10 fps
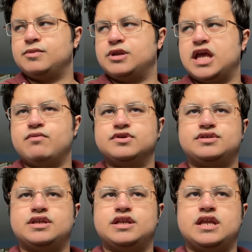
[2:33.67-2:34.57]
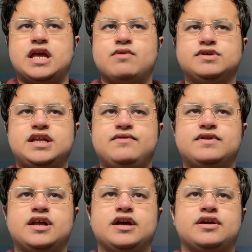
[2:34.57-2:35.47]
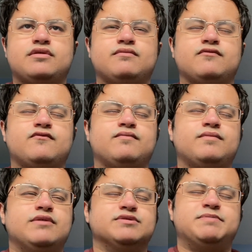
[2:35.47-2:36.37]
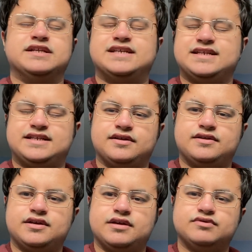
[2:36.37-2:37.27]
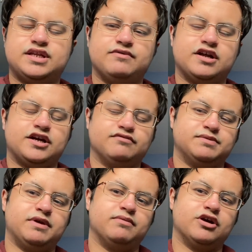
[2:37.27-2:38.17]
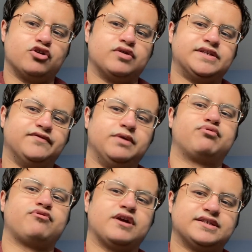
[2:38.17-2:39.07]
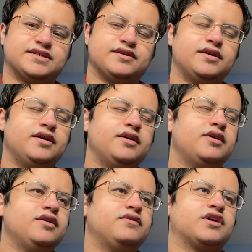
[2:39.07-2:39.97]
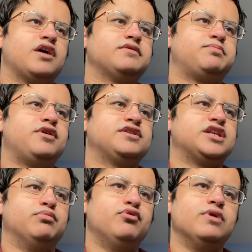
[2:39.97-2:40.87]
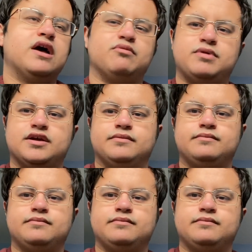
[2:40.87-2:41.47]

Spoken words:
It wasn't even like he was being tested. It wasn't even like he was being aggressively pressed. The guy was passing the ball out of play.